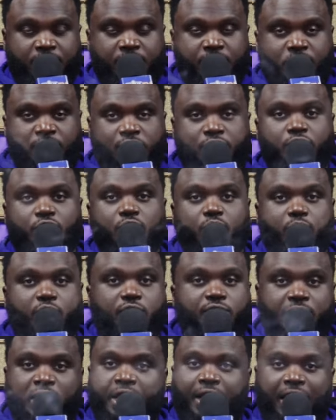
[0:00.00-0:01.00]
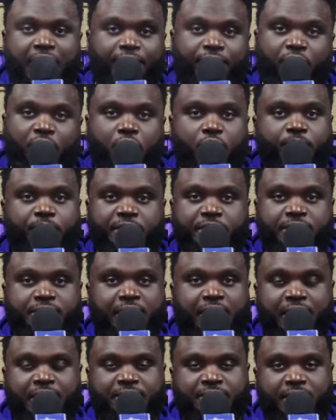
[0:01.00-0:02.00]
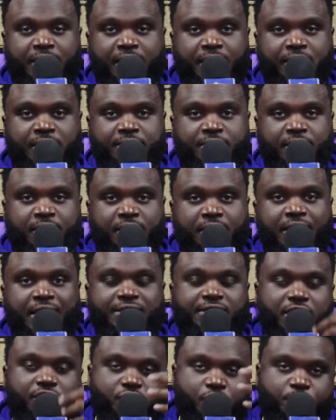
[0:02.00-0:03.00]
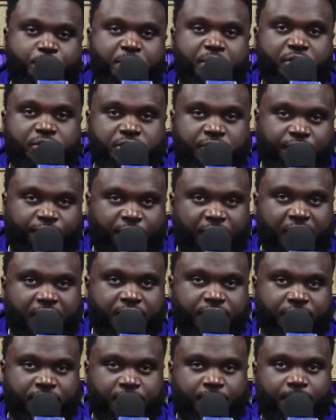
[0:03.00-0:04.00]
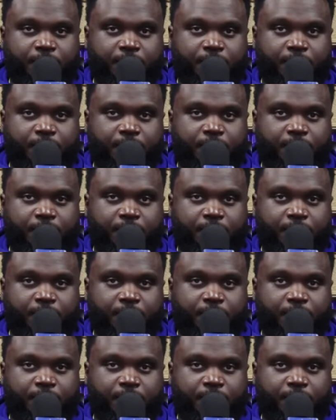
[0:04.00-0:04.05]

you will not have hope in these last days. That's how you build your faith.